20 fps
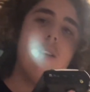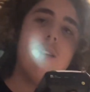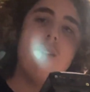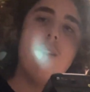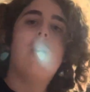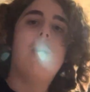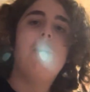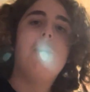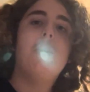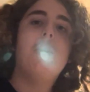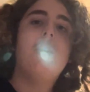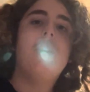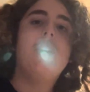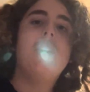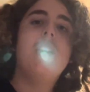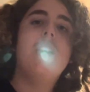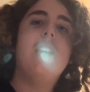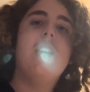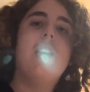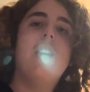I'm going to
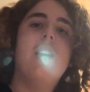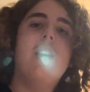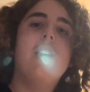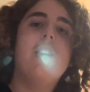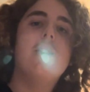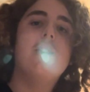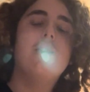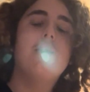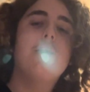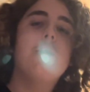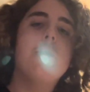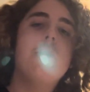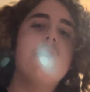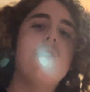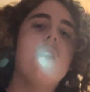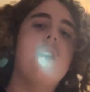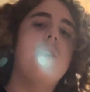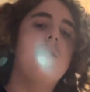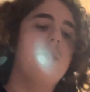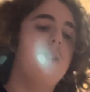take a
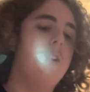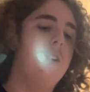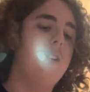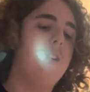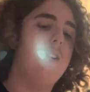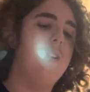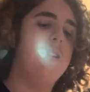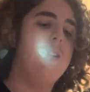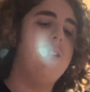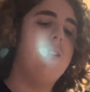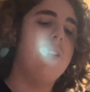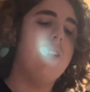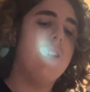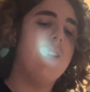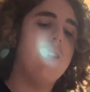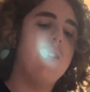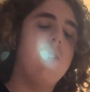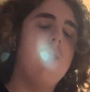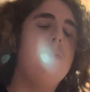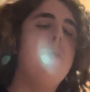screwdriver, stick it
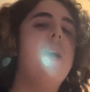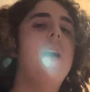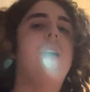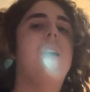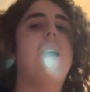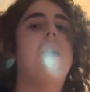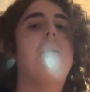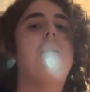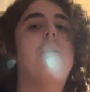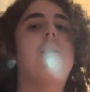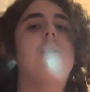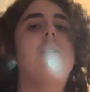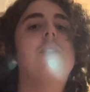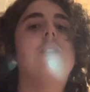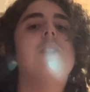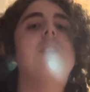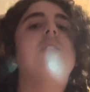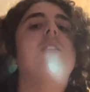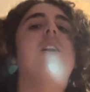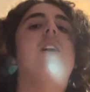into the back. I recorded
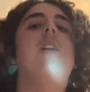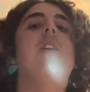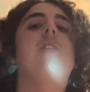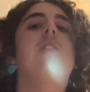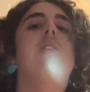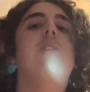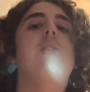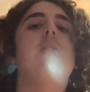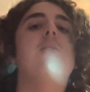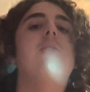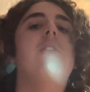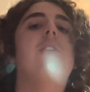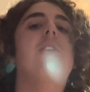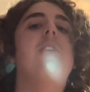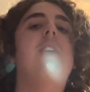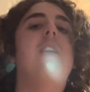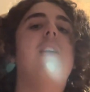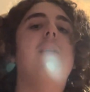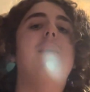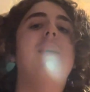a sound over
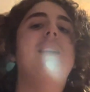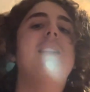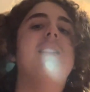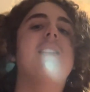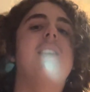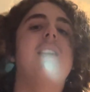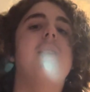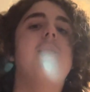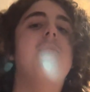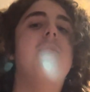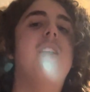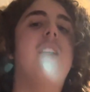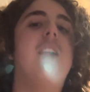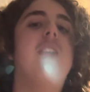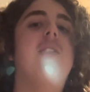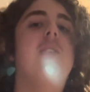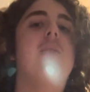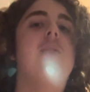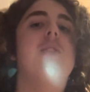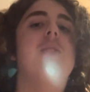a mixtape that I
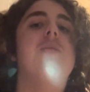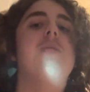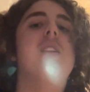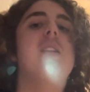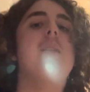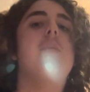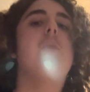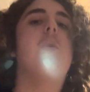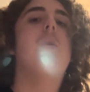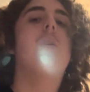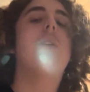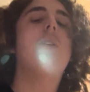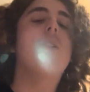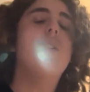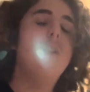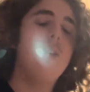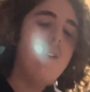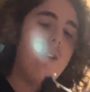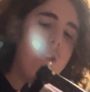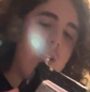don't use anymore,
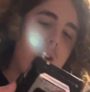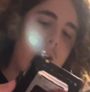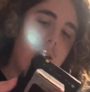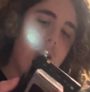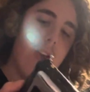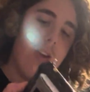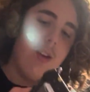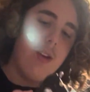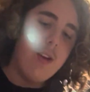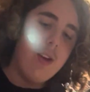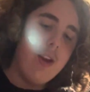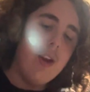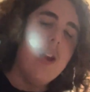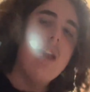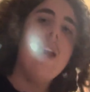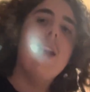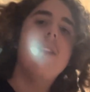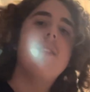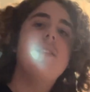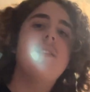
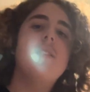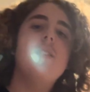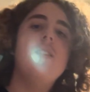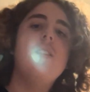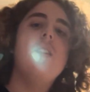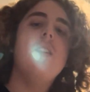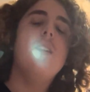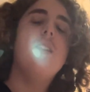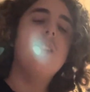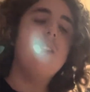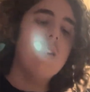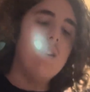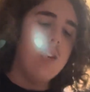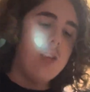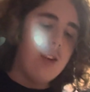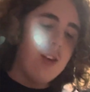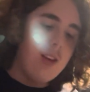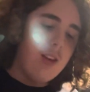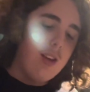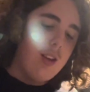and seeing
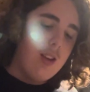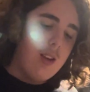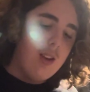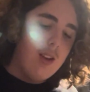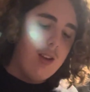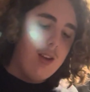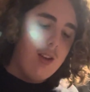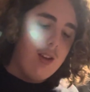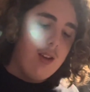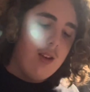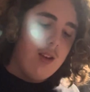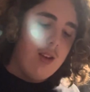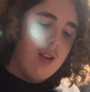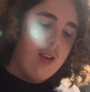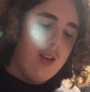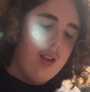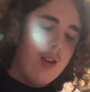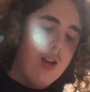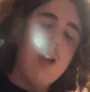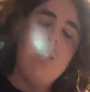
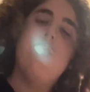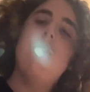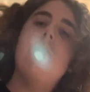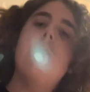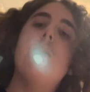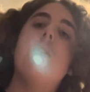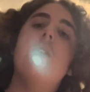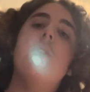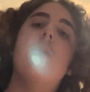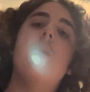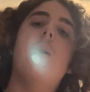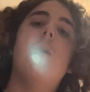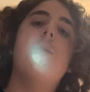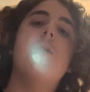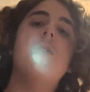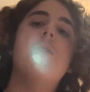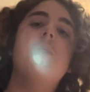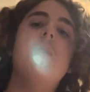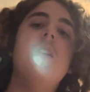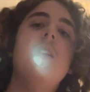and showing you all the
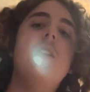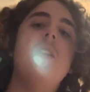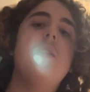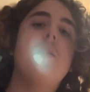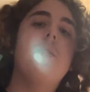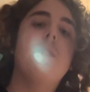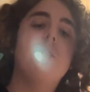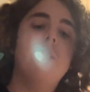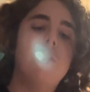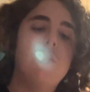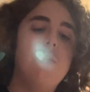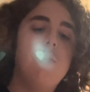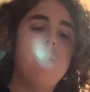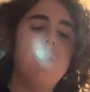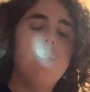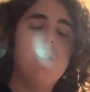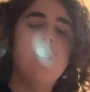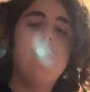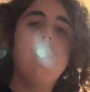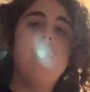speed difference with
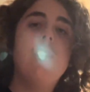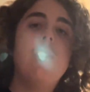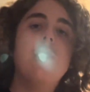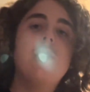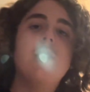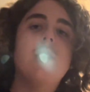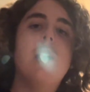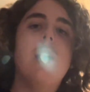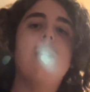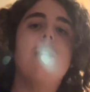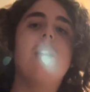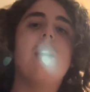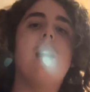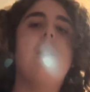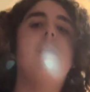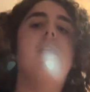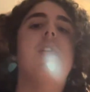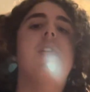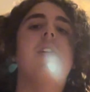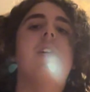the little sound that I
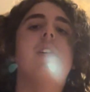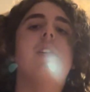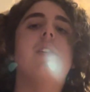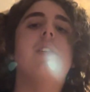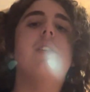put in.